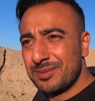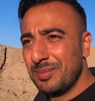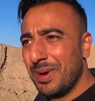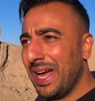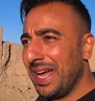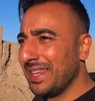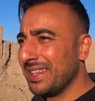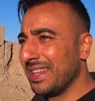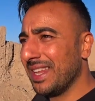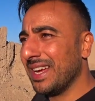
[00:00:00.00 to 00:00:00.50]

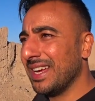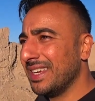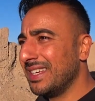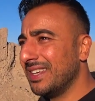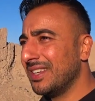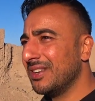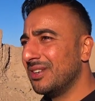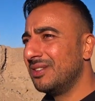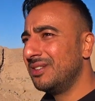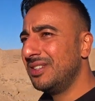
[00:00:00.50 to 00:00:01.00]
mad, like,
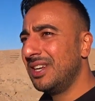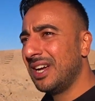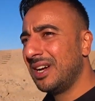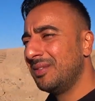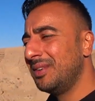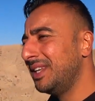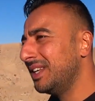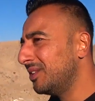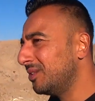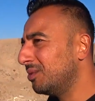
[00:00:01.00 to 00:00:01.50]
you know, I
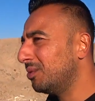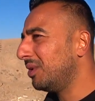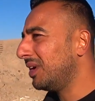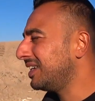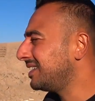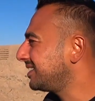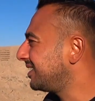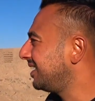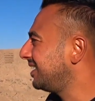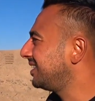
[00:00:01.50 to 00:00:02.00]
mean, it
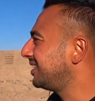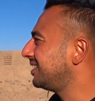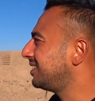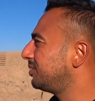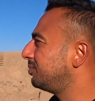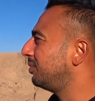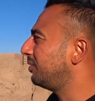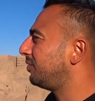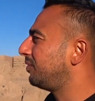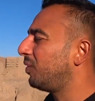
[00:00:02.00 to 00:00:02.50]
was like this
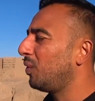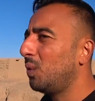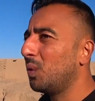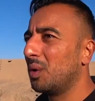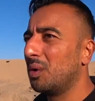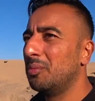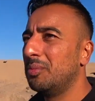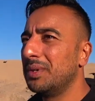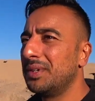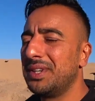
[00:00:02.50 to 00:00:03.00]

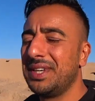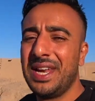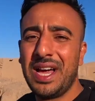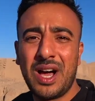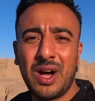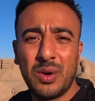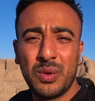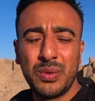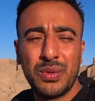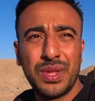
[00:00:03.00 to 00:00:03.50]
before, but
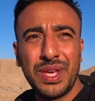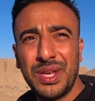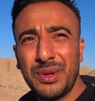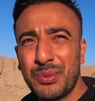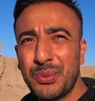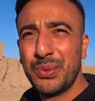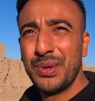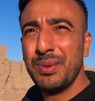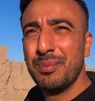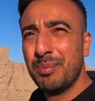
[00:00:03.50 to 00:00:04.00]
now they
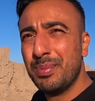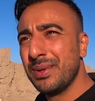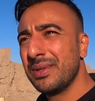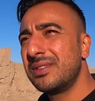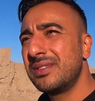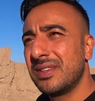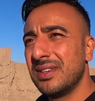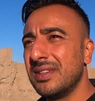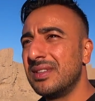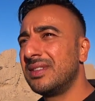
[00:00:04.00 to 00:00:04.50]

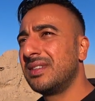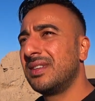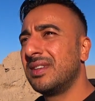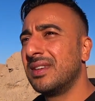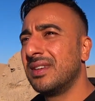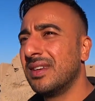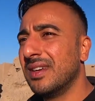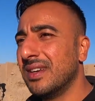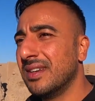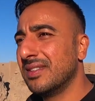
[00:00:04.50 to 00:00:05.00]
rebuilt it
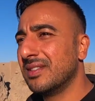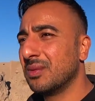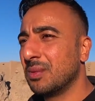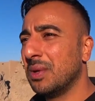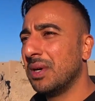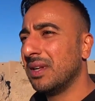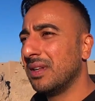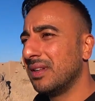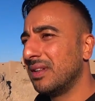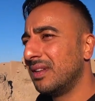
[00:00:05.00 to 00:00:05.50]
as
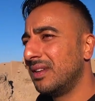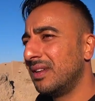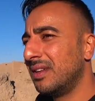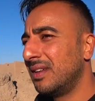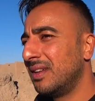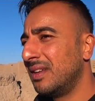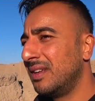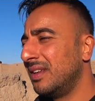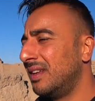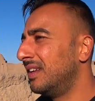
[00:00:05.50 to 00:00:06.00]
well.
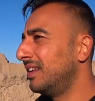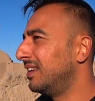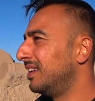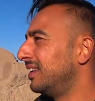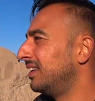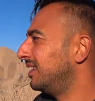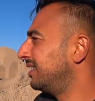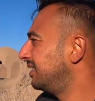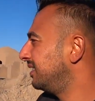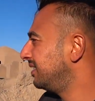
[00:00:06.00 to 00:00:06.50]

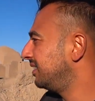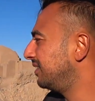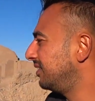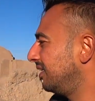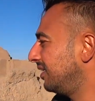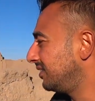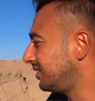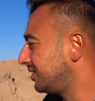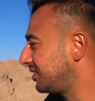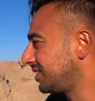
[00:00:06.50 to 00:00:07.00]
You know,
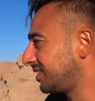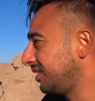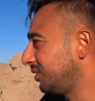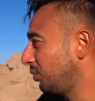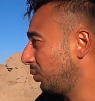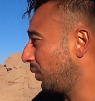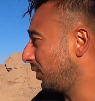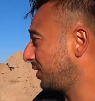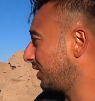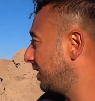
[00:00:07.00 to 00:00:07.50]
and they're still
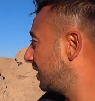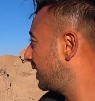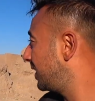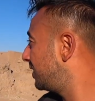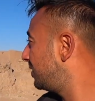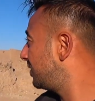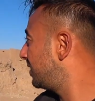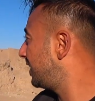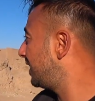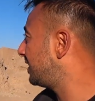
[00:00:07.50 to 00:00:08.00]
working, like
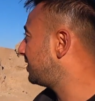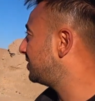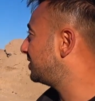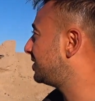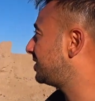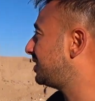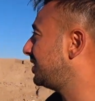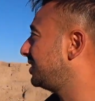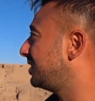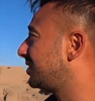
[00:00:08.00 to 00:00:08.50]
you can actually
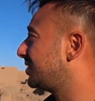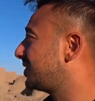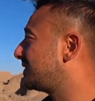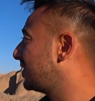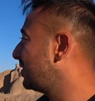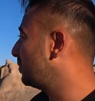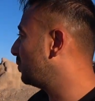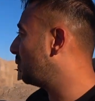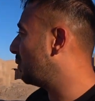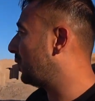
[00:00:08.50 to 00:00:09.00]
see they're
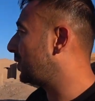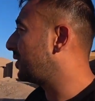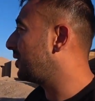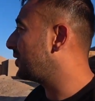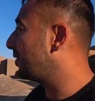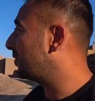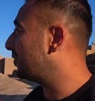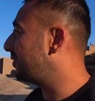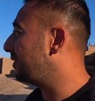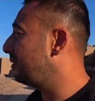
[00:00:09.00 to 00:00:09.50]
still working
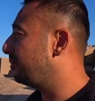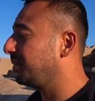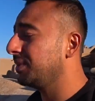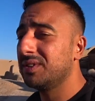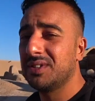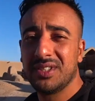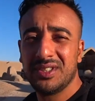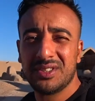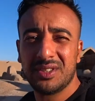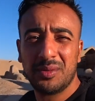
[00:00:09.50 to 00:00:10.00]
on
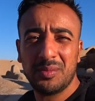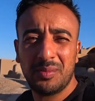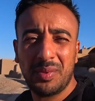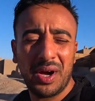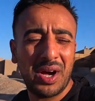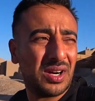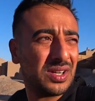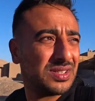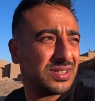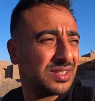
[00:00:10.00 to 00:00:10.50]
rebuilding some
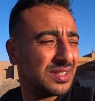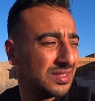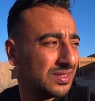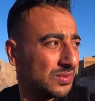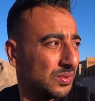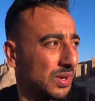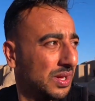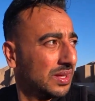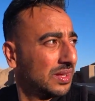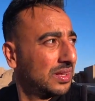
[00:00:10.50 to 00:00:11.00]
parts as well.